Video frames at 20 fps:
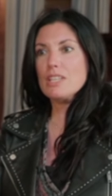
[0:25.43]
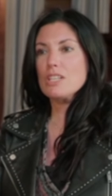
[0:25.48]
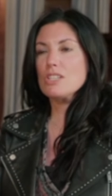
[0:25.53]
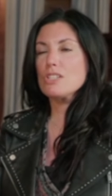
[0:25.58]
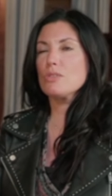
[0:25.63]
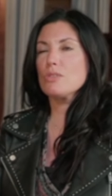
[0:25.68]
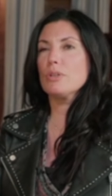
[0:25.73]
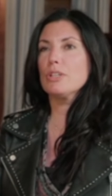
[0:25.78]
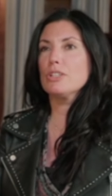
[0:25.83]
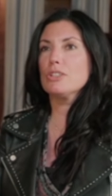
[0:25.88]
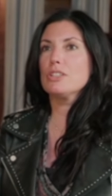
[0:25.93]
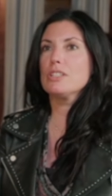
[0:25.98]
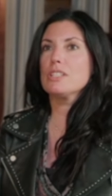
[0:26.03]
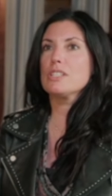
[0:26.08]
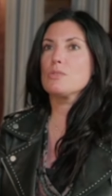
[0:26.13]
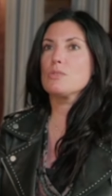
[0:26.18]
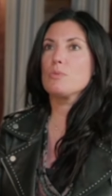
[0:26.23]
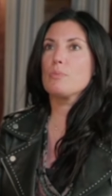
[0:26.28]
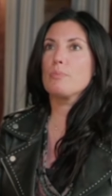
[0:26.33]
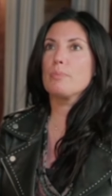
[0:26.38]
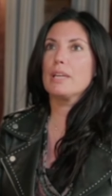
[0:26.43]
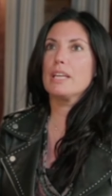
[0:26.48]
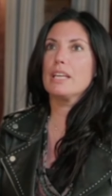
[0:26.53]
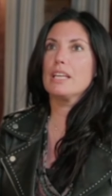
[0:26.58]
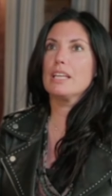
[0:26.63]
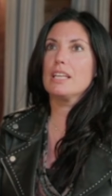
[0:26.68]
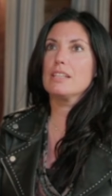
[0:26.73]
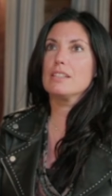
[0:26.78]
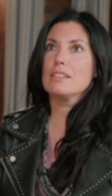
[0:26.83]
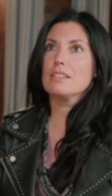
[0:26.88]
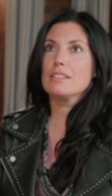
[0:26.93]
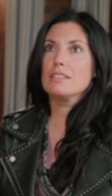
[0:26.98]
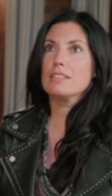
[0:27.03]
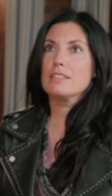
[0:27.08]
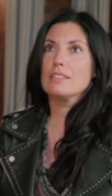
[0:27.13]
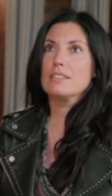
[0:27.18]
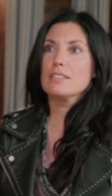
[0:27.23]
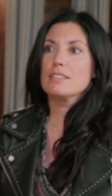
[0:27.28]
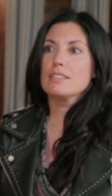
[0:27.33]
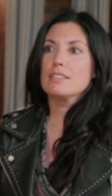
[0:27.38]
So I knew this would be
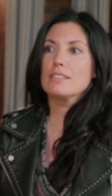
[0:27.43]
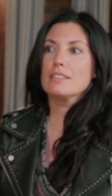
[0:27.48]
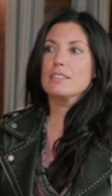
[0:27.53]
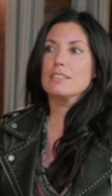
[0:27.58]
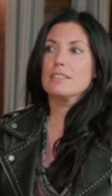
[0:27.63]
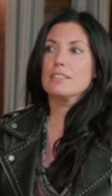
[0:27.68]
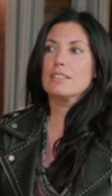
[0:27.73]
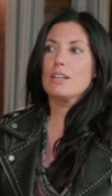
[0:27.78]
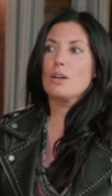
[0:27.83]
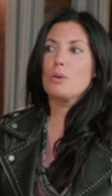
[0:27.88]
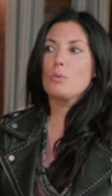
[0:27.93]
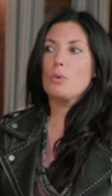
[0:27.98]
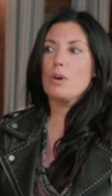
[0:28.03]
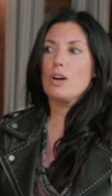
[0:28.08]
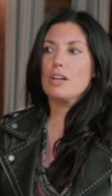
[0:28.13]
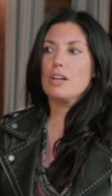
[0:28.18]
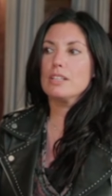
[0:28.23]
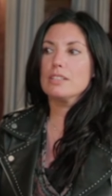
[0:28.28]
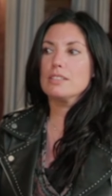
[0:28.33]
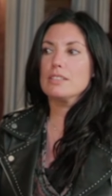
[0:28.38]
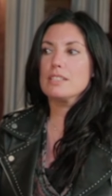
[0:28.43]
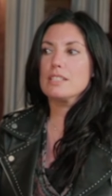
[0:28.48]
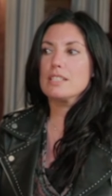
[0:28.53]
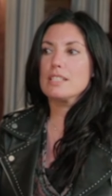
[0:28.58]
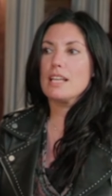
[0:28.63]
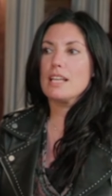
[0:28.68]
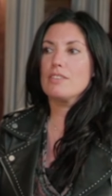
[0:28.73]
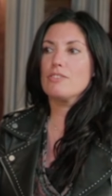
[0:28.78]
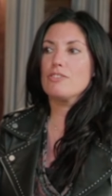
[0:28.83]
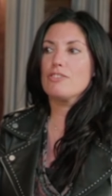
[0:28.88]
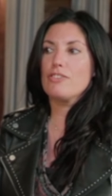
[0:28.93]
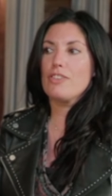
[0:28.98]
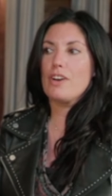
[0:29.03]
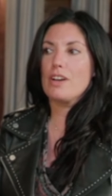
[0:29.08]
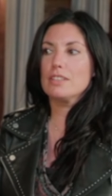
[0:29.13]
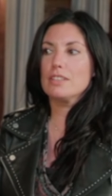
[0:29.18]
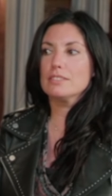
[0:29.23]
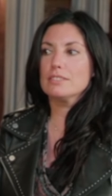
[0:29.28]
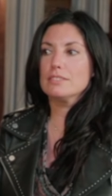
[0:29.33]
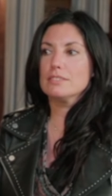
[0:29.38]
a wild and
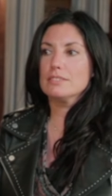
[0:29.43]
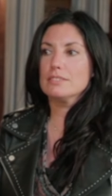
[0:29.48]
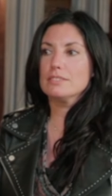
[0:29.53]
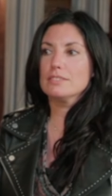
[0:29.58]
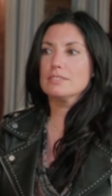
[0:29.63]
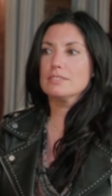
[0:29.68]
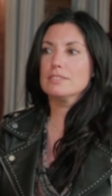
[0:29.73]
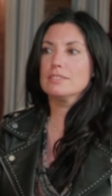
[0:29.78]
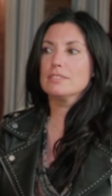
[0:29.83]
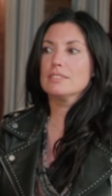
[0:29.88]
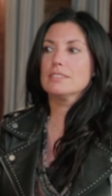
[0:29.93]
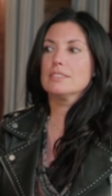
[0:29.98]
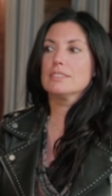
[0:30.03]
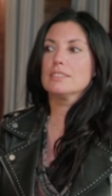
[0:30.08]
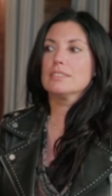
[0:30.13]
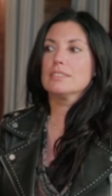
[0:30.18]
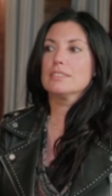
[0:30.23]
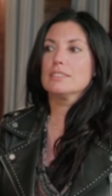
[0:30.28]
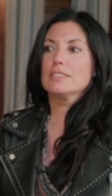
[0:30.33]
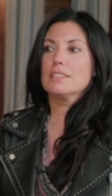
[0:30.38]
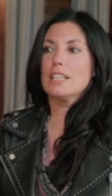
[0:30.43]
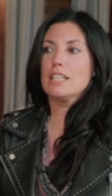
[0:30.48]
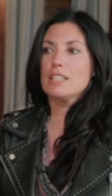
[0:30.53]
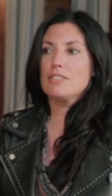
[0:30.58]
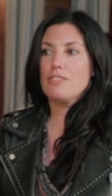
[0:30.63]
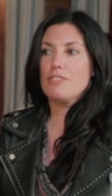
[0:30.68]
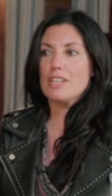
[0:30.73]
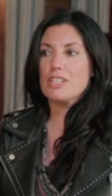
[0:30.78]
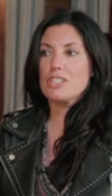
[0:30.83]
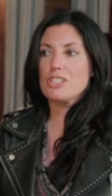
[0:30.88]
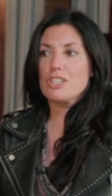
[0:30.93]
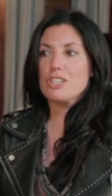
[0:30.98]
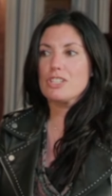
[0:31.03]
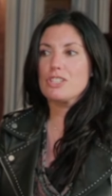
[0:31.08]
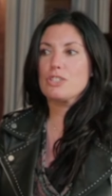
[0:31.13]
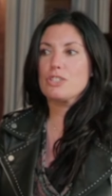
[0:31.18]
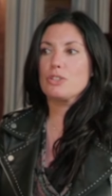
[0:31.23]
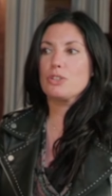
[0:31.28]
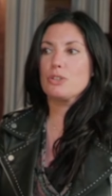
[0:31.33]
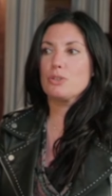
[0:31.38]
fun adventure
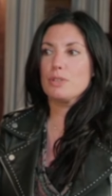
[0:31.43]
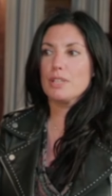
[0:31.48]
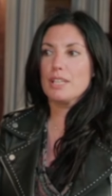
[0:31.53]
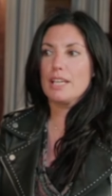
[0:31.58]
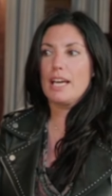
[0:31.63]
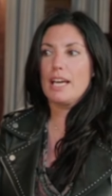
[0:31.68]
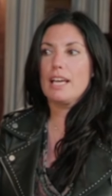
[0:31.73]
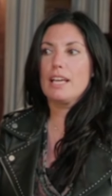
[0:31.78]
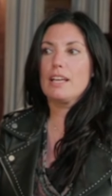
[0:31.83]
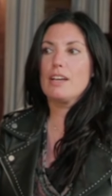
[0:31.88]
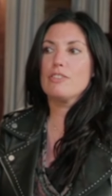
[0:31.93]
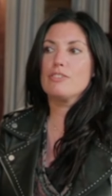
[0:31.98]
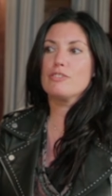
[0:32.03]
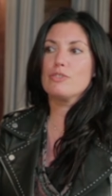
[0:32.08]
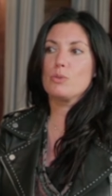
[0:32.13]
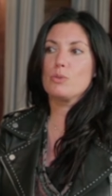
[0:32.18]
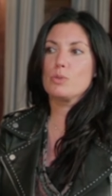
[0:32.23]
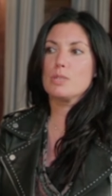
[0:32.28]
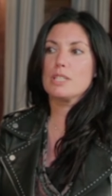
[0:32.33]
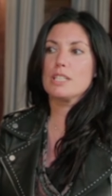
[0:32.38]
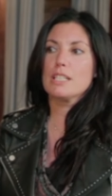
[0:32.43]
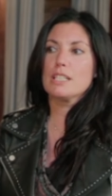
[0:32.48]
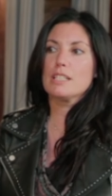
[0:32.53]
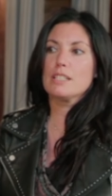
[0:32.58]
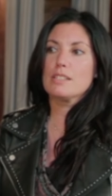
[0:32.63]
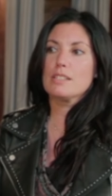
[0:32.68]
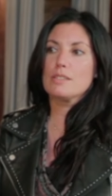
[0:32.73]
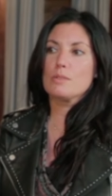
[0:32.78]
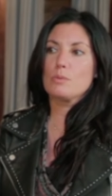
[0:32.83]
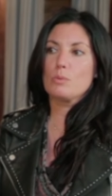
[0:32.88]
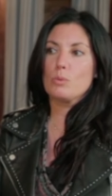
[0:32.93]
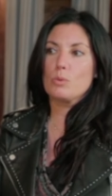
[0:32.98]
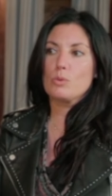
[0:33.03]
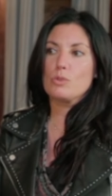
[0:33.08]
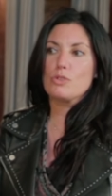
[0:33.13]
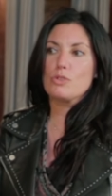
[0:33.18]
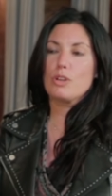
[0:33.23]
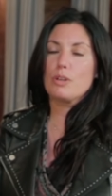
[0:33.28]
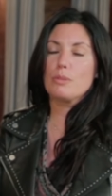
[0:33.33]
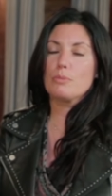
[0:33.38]
to create a 40s
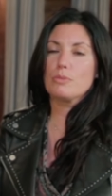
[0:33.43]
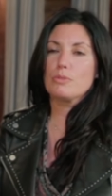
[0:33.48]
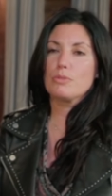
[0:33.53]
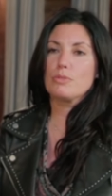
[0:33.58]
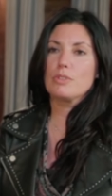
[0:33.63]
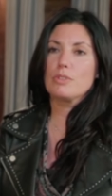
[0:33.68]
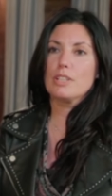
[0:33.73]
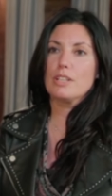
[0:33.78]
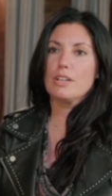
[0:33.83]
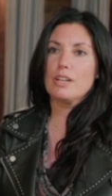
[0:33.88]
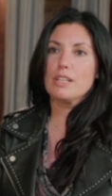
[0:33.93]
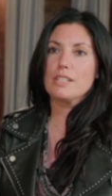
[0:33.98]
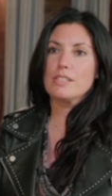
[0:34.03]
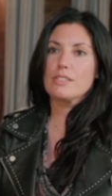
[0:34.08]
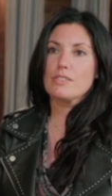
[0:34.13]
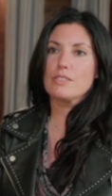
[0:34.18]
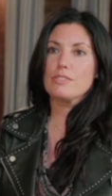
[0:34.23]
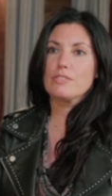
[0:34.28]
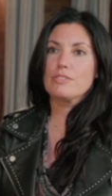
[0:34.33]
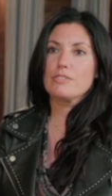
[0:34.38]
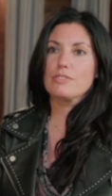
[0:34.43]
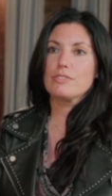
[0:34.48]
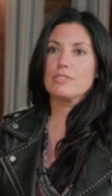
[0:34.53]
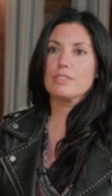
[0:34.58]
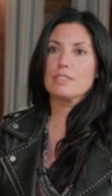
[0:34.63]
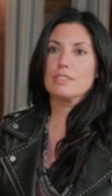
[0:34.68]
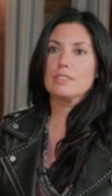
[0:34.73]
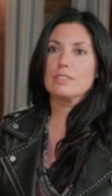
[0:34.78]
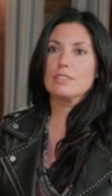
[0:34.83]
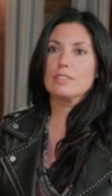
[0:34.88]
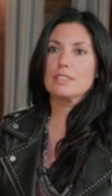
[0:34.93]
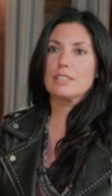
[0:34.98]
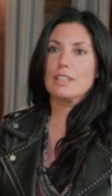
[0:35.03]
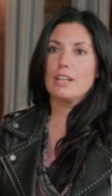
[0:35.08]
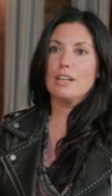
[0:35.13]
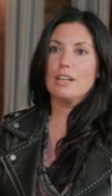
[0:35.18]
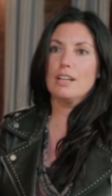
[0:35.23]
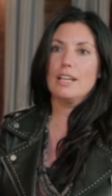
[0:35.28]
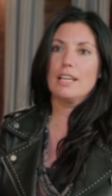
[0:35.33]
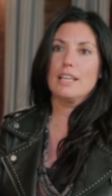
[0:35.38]
wardrobe through the eyes of
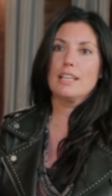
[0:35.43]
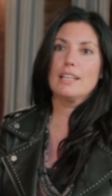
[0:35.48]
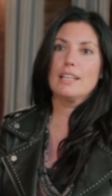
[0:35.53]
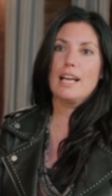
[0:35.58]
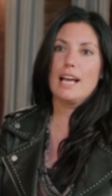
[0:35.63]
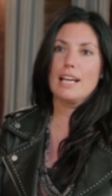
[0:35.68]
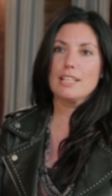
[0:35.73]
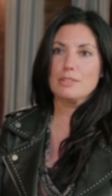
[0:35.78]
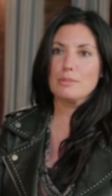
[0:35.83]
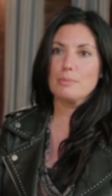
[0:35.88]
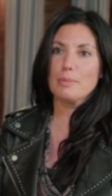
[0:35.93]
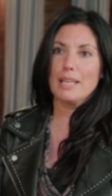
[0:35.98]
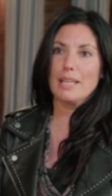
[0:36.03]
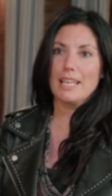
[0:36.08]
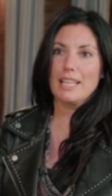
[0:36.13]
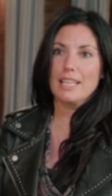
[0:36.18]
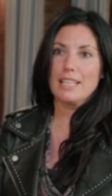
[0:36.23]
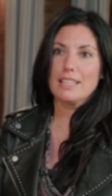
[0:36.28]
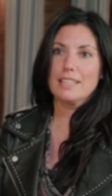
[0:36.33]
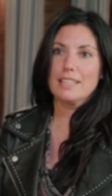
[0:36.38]
Guy and me.